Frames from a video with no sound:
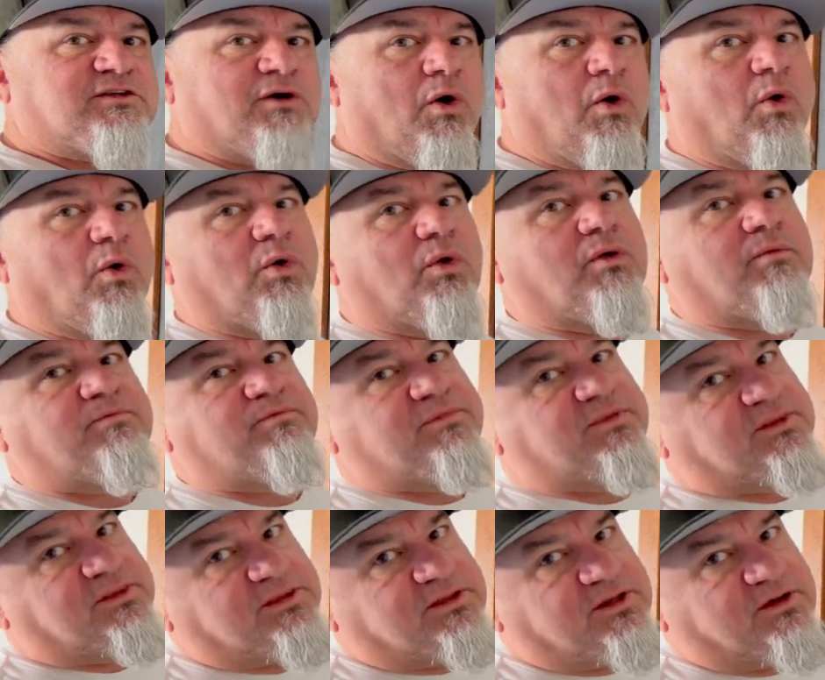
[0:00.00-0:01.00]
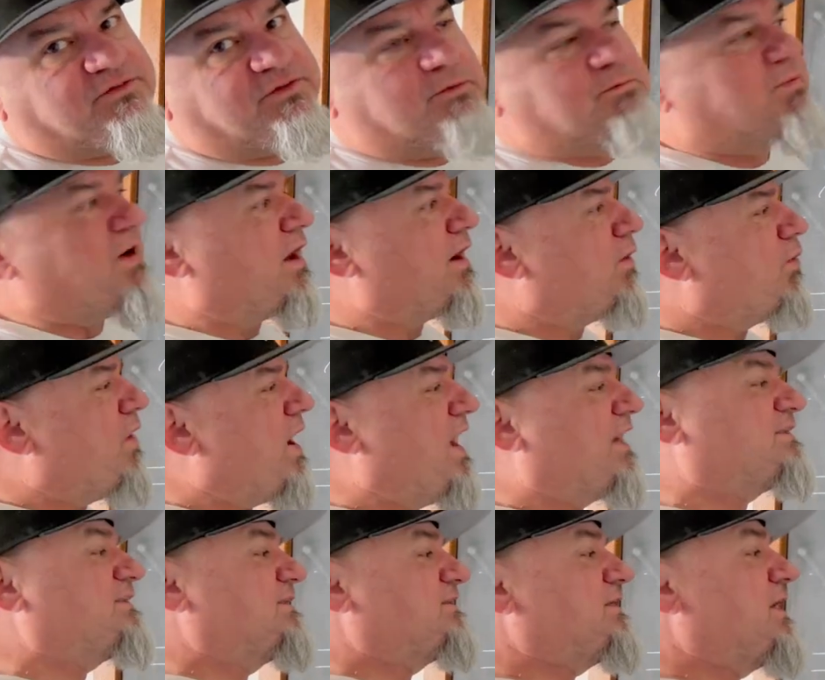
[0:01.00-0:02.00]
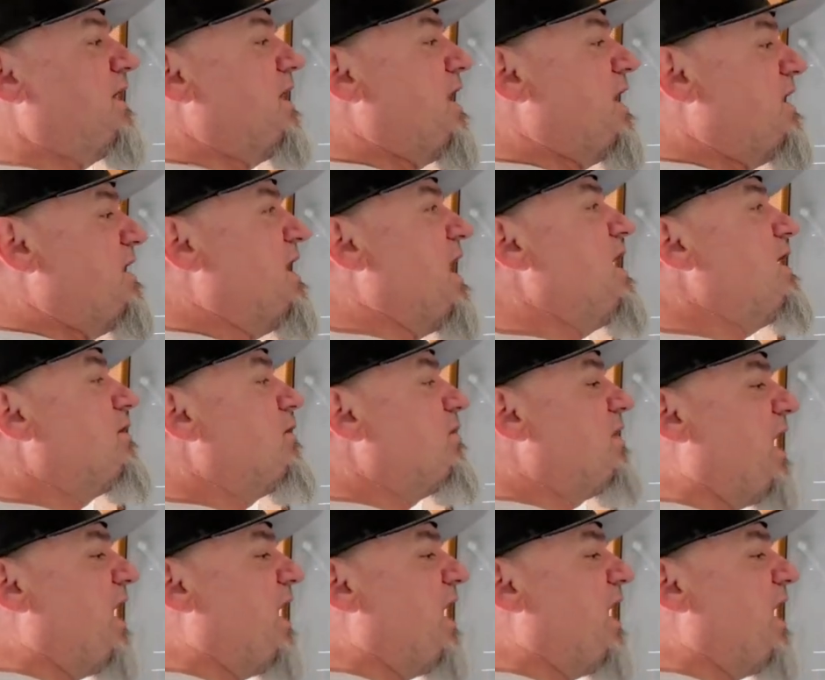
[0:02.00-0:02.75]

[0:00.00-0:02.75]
a whole different ball of wax, because now you don't